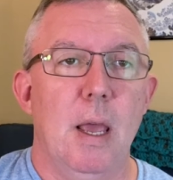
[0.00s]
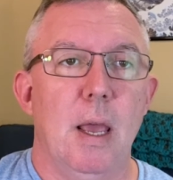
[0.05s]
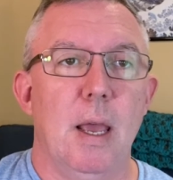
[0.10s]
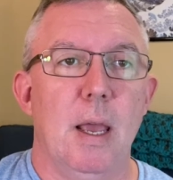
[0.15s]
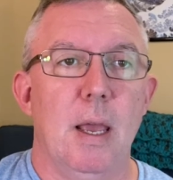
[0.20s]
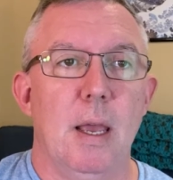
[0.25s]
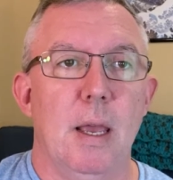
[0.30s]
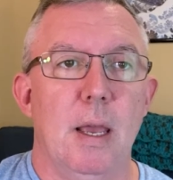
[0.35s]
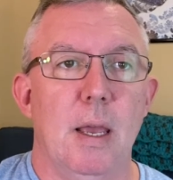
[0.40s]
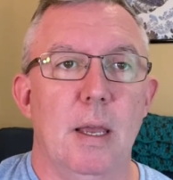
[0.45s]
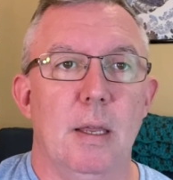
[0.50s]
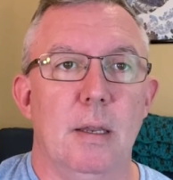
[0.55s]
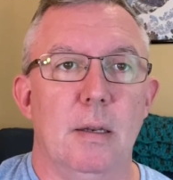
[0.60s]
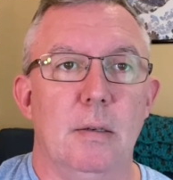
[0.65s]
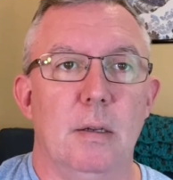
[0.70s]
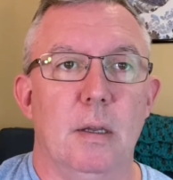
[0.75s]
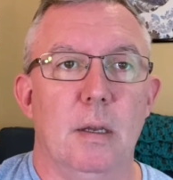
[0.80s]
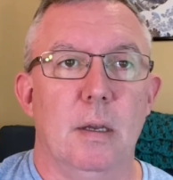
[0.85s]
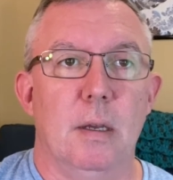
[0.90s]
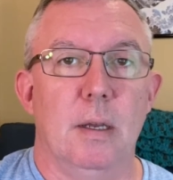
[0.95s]

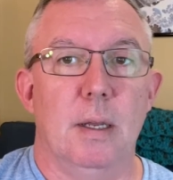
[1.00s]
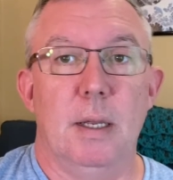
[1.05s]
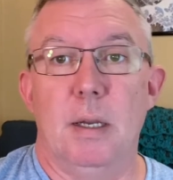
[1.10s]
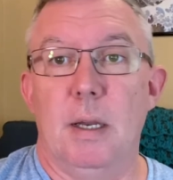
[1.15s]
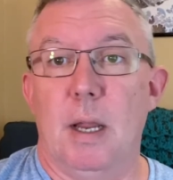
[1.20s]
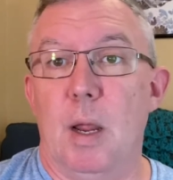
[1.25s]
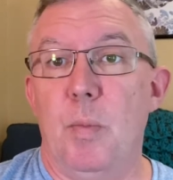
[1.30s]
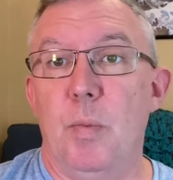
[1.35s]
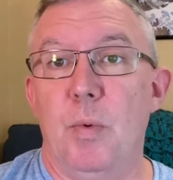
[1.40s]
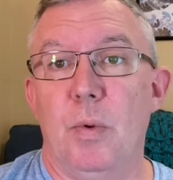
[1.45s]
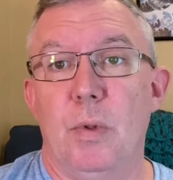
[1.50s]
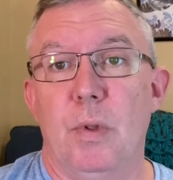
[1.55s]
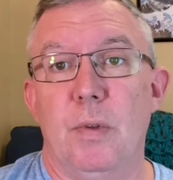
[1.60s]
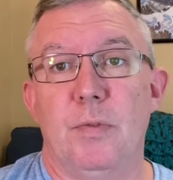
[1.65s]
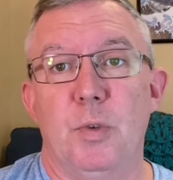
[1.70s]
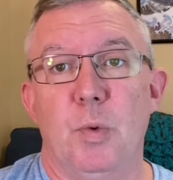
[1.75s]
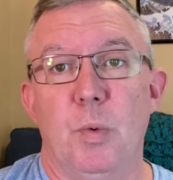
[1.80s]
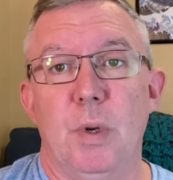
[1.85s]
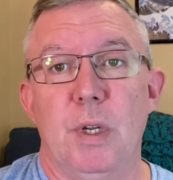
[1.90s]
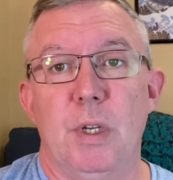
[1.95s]
and in April
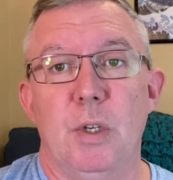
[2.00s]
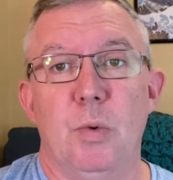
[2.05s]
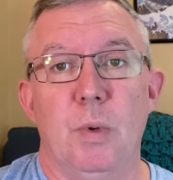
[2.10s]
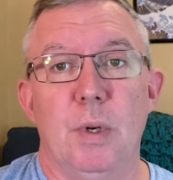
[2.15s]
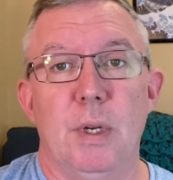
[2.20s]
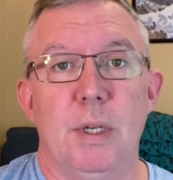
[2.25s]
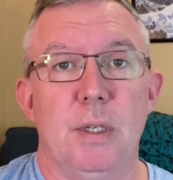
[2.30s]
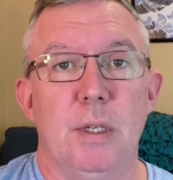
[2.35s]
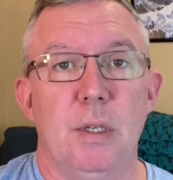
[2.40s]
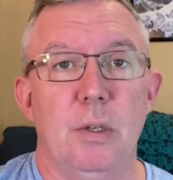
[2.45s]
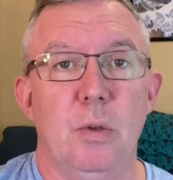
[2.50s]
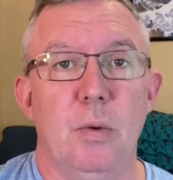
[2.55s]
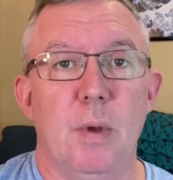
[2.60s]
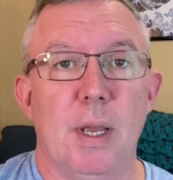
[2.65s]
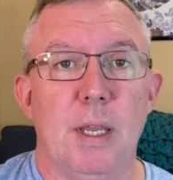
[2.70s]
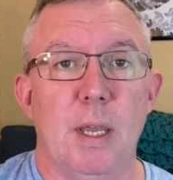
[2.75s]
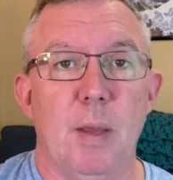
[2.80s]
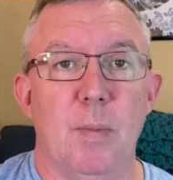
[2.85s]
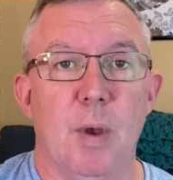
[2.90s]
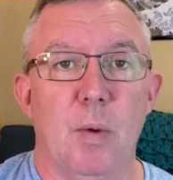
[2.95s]
of 2022, I
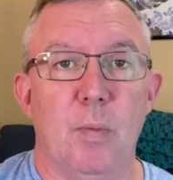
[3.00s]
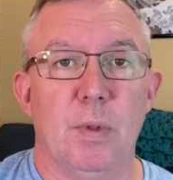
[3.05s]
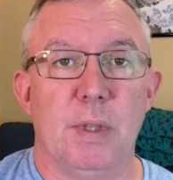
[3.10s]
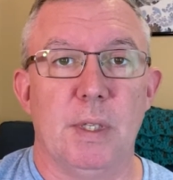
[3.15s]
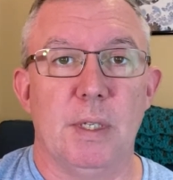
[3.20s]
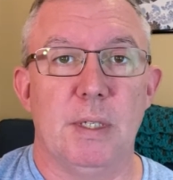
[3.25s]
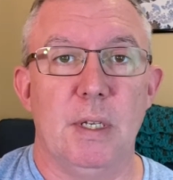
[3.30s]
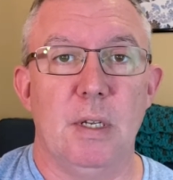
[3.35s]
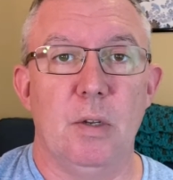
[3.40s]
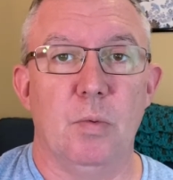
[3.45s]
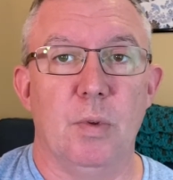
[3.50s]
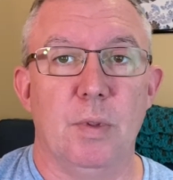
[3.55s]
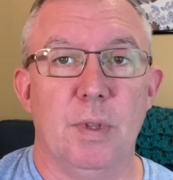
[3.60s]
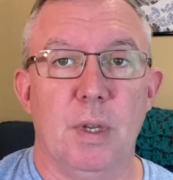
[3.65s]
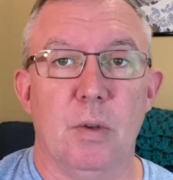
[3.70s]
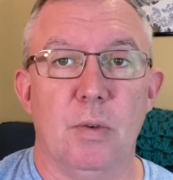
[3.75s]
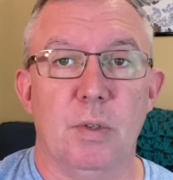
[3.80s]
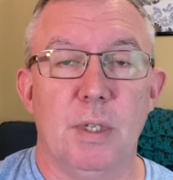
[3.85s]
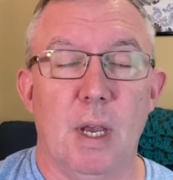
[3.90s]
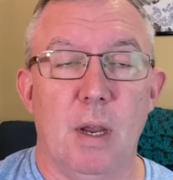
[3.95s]
came out with the sequel,
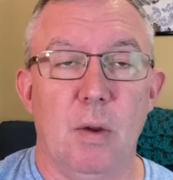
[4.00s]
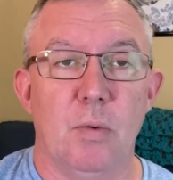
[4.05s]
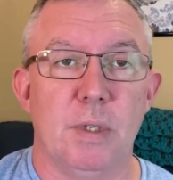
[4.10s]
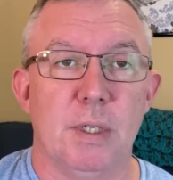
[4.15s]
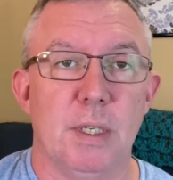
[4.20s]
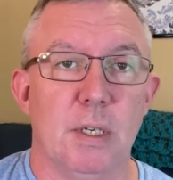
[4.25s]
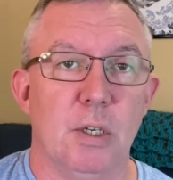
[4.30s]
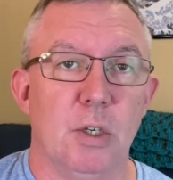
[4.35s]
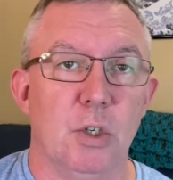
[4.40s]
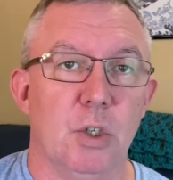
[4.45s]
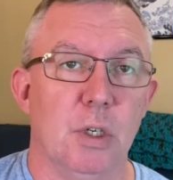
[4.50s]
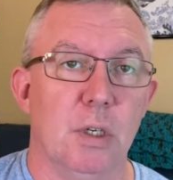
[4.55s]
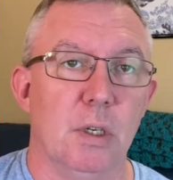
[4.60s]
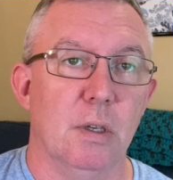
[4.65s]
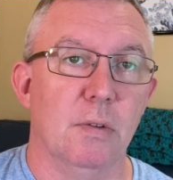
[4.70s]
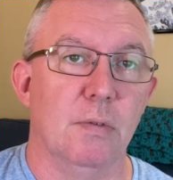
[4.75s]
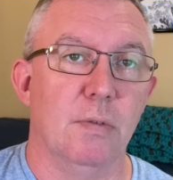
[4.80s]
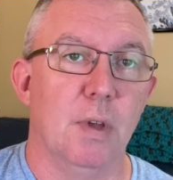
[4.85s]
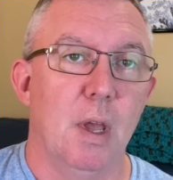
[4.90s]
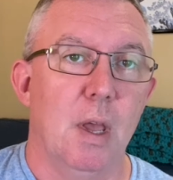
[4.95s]
The Osiris
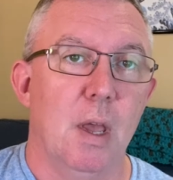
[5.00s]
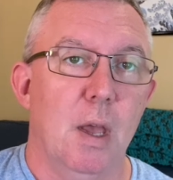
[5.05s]
Initiative.